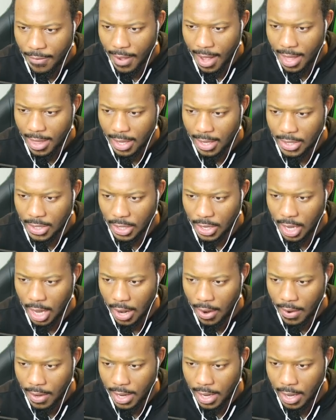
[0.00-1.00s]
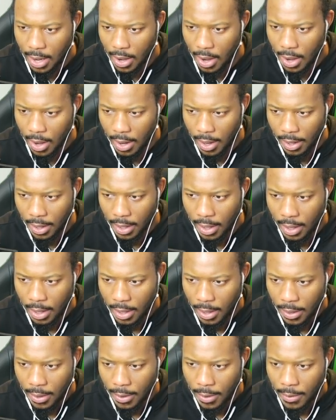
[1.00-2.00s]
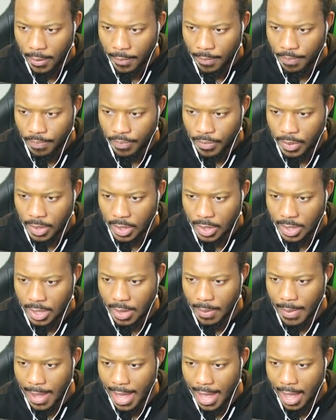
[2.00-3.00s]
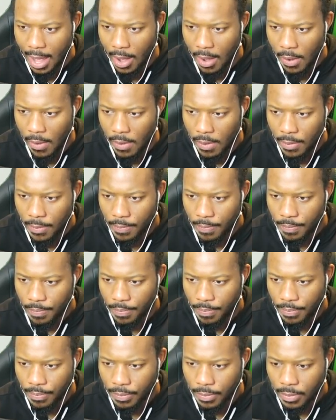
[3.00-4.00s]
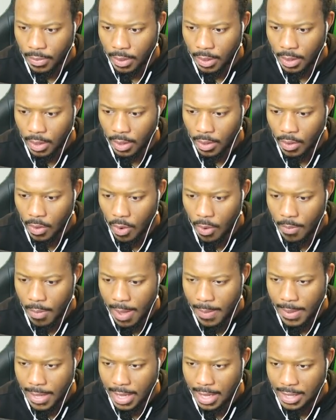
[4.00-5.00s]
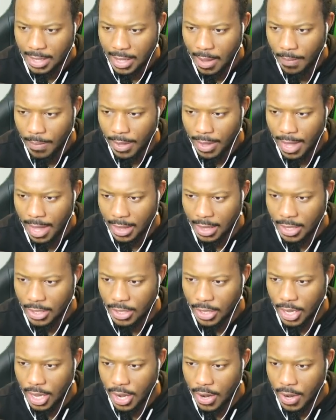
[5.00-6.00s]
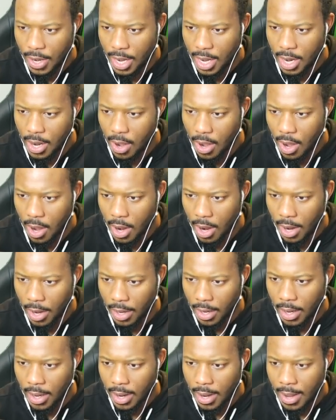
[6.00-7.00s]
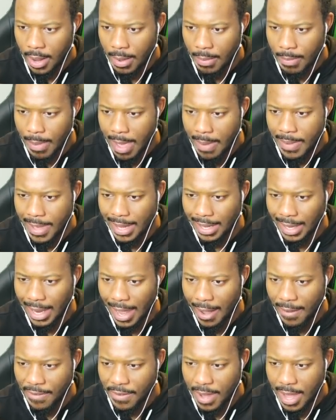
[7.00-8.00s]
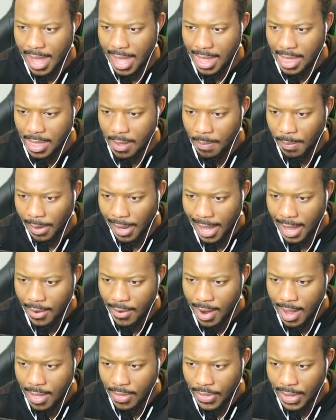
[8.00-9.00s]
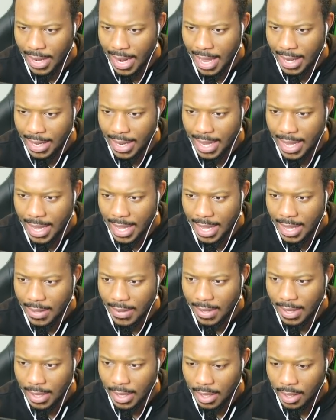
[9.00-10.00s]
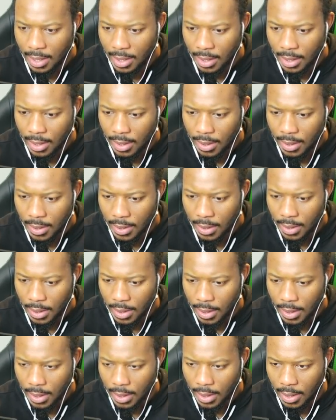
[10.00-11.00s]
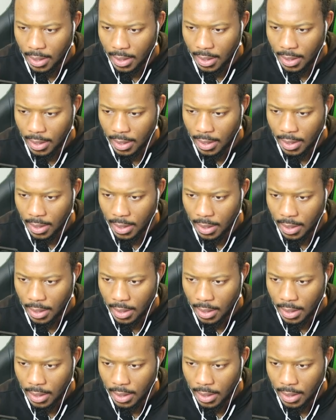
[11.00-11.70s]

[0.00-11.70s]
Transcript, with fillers: find the security guard somehow. Or maybe there's something that the security guard maybe left in the playground that I need. Uh,